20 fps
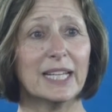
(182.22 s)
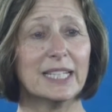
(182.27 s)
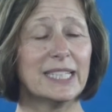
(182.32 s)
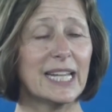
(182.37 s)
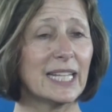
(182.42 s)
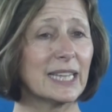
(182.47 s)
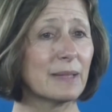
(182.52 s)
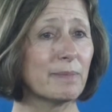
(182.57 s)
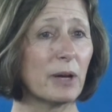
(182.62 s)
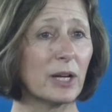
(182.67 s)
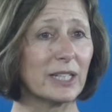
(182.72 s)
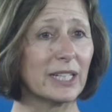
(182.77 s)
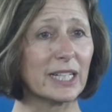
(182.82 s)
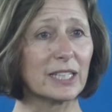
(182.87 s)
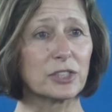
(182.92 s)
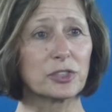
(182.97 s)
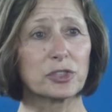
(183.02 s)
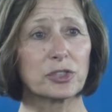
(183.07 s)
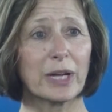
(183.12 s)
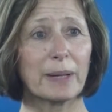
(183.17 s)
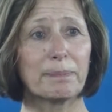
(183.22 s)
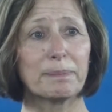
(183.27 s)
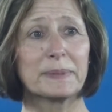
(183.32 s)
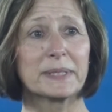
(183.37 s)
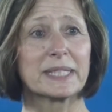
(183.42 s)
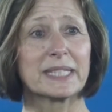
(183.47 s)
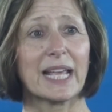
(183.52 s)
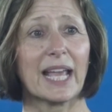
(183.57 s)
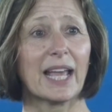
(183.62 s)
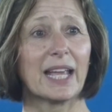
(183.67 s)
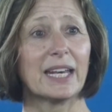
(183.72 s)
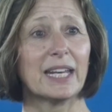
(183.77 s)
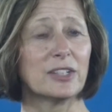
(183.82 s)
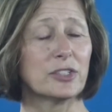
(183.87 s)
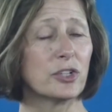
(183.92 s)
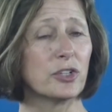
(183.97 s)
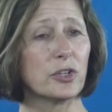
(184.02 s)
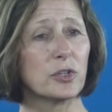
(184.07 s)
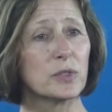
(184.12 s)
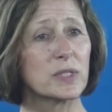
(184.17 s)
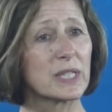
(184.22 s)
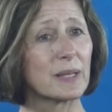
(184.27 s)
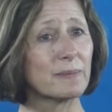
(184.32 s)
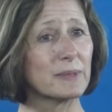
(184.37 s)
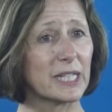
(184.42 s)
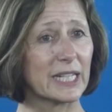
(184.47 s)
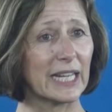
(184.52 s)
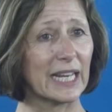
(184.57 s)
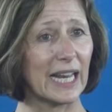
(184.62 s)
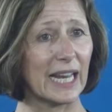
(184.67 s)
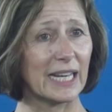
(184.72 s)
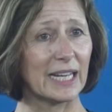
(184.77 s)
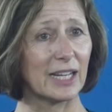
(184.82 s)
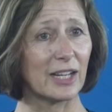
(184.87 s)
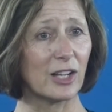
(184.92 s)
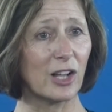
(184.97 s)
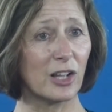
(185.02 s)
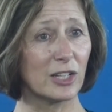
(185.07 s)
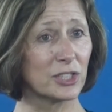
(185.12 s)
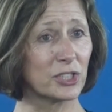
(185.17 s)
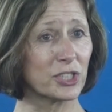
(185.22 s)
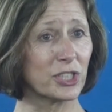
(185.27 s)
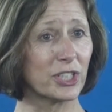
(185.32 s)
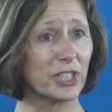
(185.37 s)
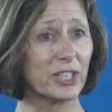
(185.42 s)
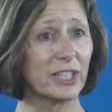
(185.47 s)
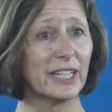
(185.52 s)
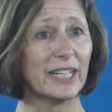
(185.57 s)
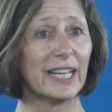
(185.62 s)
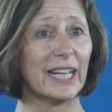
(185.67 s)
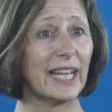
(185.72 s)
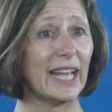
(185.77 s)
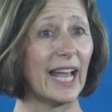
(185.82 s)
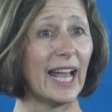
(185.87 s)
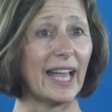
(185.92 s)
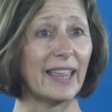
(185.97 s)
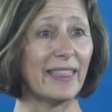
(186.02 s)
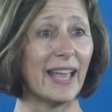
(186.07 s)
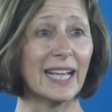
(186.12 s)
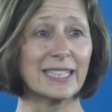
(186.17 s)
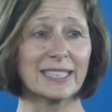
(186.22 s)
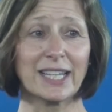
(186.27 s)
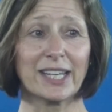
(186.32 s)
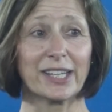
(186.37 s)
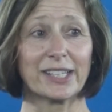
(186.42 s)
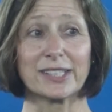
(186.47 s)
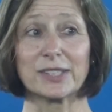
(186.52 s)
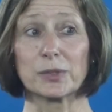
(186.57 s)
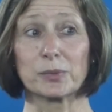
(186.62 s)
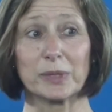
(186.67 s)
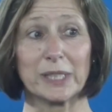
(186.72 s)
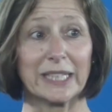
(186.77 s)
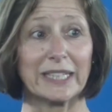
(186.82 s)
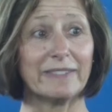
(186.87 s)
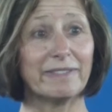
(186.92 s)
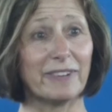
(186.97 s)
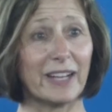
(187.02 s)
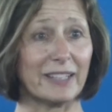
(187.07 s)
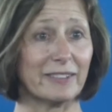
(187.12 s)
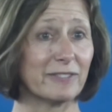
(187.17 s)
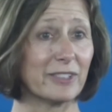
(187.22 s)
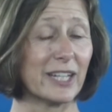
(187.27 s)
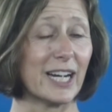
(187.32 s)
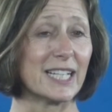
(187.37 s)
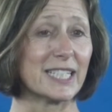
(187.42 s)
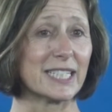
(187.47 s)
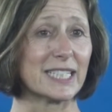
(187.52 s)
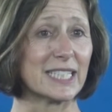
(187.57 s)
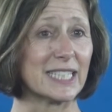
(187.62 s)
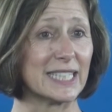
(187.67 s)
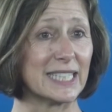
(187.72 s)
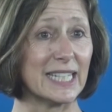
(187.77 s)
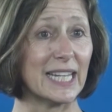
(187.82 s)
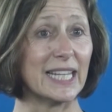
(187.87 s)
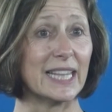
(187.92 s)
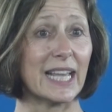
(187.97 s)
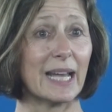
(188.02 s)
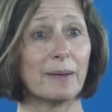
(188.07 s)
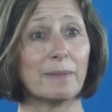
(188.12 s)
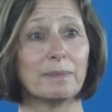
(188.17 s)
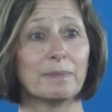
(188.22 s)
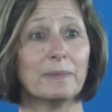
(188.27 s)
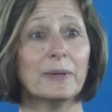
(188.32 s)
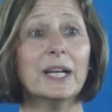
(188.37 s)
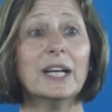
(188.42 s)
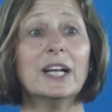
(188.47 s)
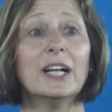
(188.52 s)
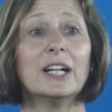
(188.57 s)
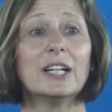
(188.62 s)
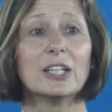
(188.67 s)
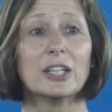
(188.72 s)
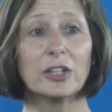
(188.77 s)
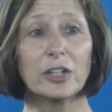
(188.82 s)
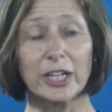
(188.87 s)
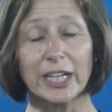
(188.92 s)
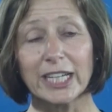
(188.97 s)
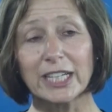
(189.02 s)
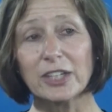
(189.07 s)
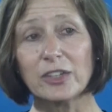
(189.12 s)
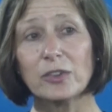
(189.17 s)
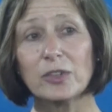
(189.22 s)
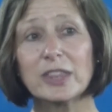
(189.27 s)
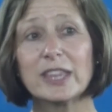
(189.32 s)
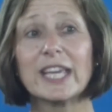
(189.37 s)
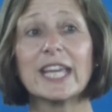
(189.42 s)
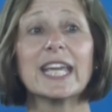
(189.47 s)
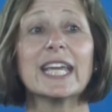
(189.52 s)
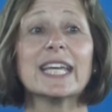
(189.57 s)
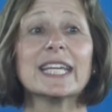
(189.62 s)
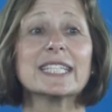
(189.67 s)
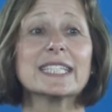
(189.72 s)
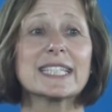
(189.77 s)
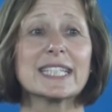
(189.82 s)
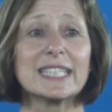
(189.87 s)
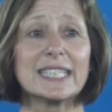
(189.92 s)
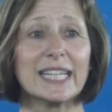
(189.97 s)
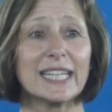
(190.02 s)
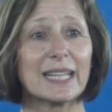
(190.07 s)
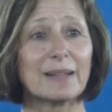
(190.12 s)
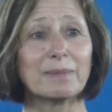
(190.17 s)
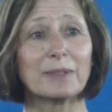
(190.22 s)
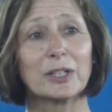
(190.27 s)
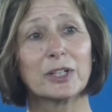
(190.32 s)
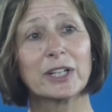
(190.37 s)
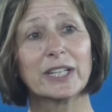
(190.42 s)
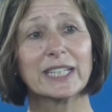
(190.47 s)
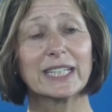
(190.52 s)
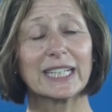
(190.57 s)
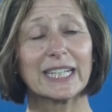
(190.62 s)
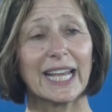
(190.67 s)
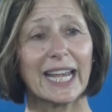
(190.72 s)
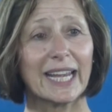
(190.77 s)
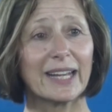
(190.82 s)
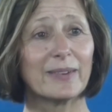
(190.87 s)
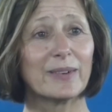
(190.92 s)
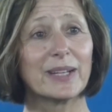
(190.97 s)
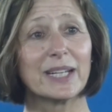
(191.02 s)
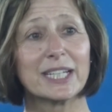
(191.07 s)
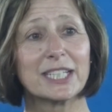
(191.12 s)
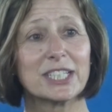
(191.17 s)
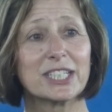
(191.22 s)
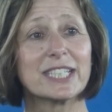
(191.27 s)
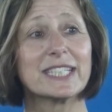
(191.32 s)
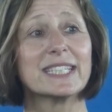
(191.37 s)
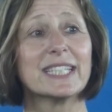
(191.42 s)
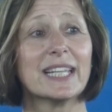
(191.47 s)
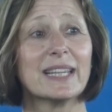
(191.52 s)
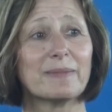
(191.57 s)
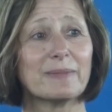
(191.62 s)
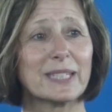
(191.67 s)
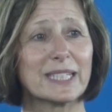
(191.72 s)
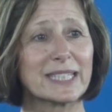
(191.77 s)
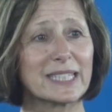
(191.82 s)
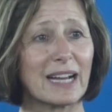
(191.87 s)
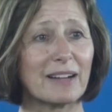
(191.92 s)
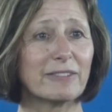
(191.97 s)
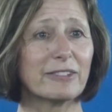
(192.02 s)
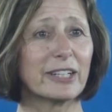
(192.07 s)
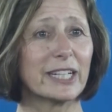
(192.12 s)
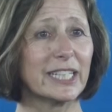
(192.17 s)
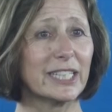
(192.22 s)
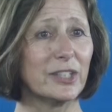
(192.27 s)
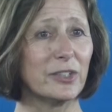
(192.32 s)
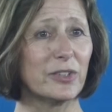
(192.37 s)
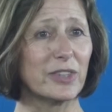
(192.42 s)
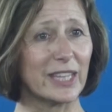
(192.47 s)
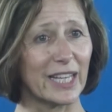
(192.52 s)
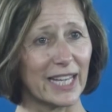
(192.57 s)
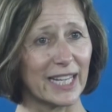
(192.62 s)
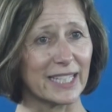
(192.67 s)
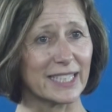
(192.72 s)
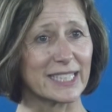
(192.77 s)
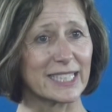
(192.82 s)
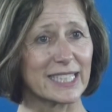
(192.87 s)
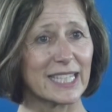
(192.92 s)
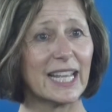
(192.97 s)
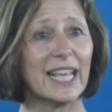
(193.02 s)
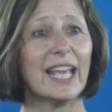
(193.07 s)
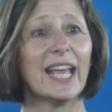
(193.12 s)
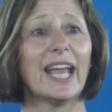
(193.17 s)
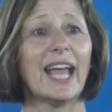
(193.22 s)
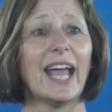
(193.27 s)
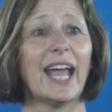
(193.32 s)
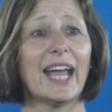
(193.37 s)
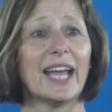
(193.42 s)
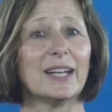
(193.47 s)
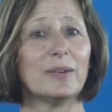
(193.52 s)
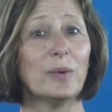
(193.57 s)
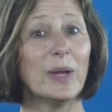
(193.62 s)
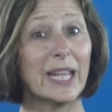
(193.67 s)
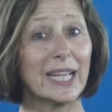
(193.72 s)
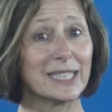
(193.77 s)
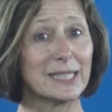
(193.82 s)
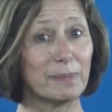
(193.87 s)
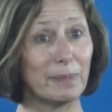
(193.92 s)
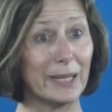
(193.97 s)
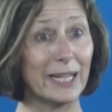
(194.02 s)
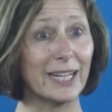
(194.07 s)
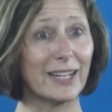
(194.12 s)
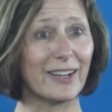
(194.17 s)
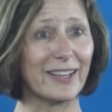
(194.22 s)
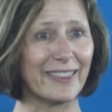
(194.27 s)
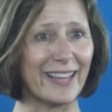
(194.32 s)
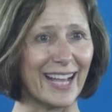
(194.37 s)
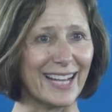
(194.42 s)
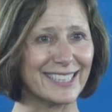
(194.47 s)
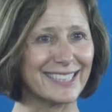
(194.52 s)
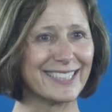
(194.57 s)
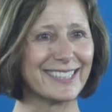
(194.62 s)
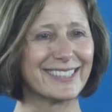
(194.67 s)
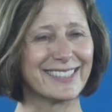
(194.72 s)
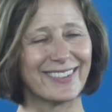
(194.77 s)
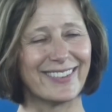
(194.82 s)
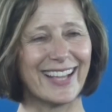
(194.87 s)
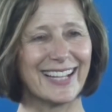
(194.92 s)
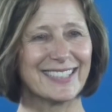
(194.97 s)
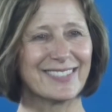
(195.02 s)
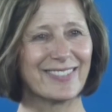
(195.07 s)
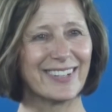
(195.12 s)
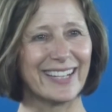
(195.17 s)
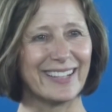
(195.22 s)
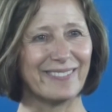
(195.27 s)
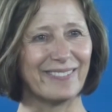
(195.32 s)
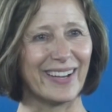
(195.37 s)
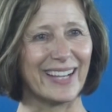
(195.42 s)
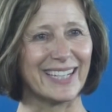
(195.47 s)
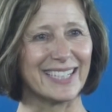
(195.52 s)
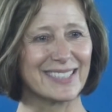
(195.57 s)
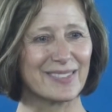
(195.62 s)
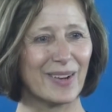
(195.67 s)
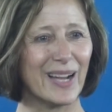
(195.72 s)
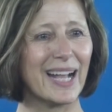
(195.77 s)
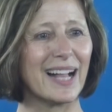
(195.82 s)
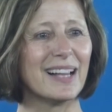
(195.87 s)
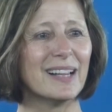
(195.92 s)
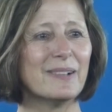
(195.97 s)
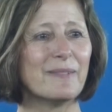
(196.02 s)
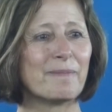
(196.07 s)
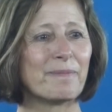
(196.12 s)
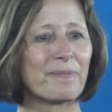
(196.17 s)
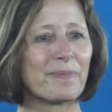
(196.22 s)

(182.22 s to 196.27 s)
take them on little trips and introduce them to Canadian culture. And that's just really fun for us to see them learning new things, to see them learning the language, to see them discovering new things. And we get to be in on that. So that's really fun as well.